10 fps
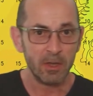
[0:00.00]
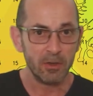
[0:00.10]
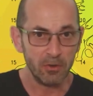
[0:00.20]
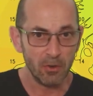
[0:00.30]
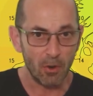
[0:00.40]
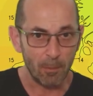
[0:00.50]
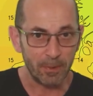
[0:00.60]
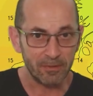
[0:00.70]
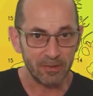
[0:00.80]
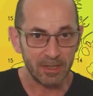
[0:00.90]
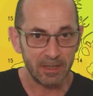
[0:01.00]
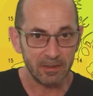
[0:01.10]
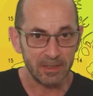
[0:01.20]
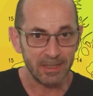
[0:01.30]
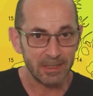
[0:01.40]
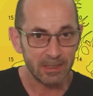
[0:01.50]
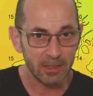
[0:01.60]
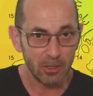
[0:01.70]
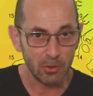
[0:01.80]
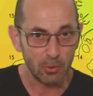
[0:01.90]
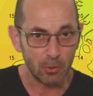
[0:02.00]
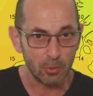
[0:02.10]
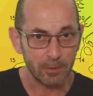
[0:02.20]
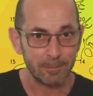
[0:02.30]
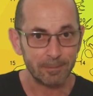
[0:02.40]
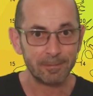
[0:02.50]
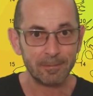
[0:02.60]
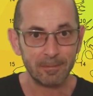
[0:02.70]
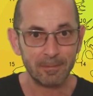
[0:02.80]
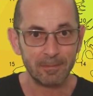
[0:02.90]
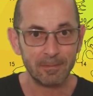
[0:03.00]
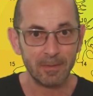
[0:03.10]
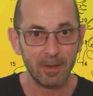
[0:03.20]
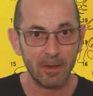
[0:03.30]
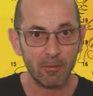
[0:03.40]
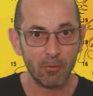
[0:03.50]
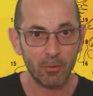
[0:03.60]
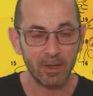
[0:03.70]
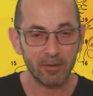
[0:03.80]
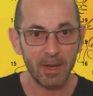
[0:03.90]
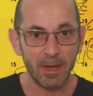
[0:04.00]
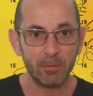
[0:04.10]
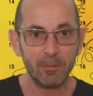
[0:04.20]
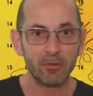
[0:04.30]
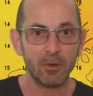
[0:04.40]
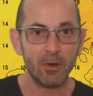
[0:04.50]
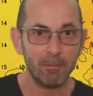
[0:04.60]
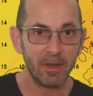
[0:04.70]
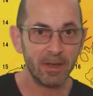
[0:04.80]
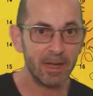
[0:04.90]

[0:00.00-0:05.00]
not particularly cold. Forecast maximums on Monday